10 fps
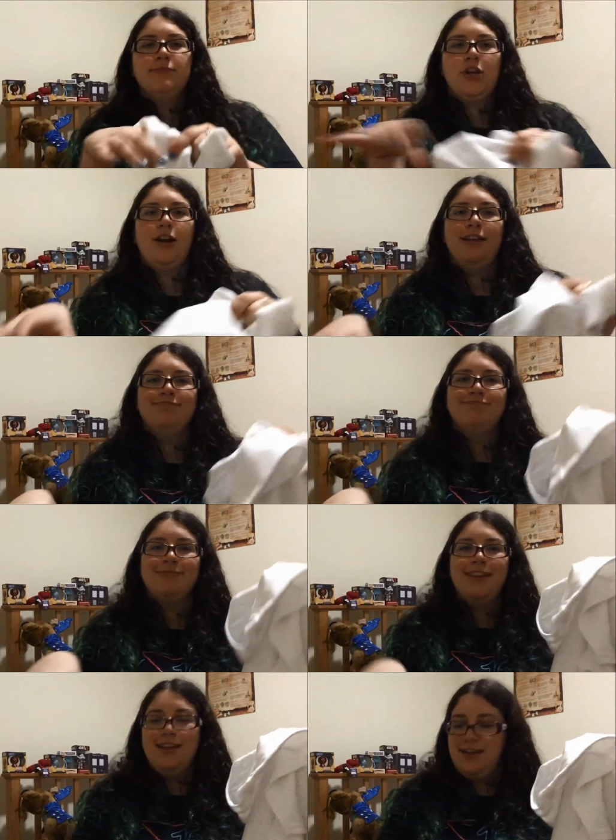Sorry.
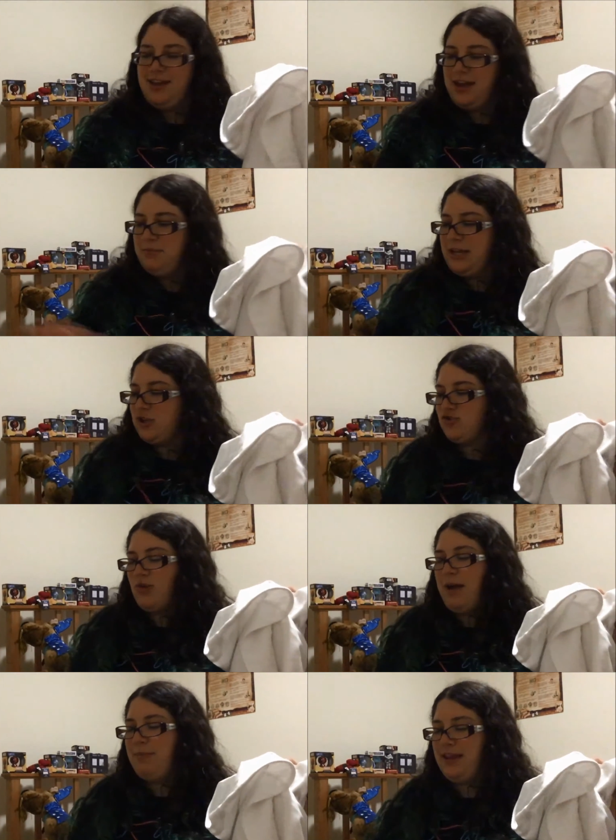I'm like
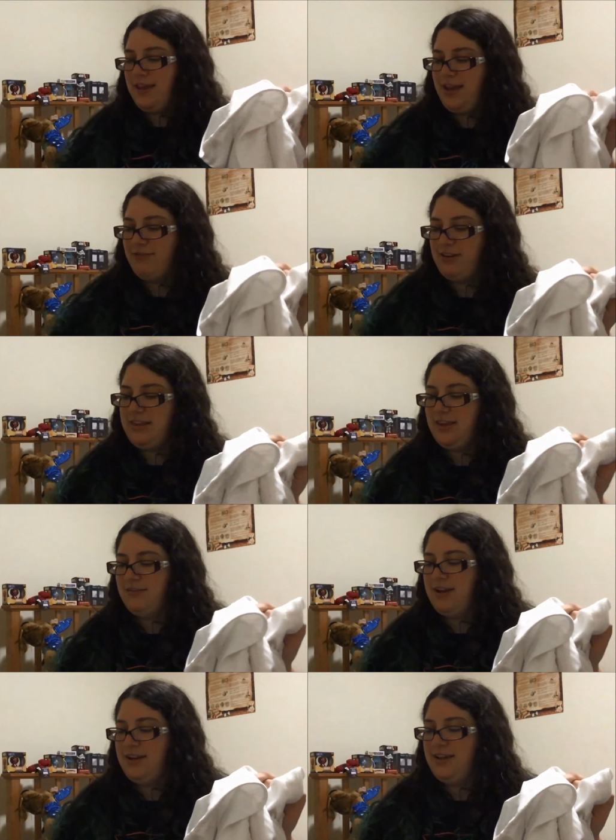dropping everything
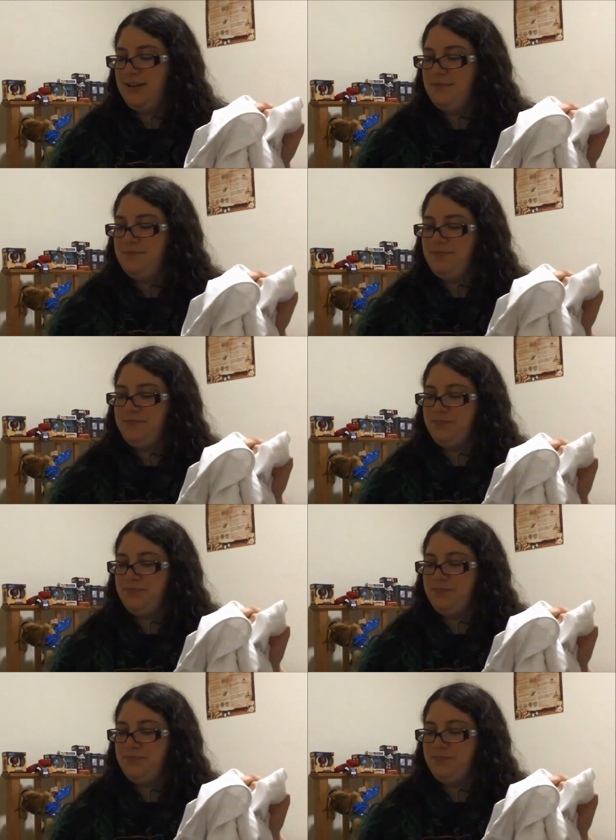right now.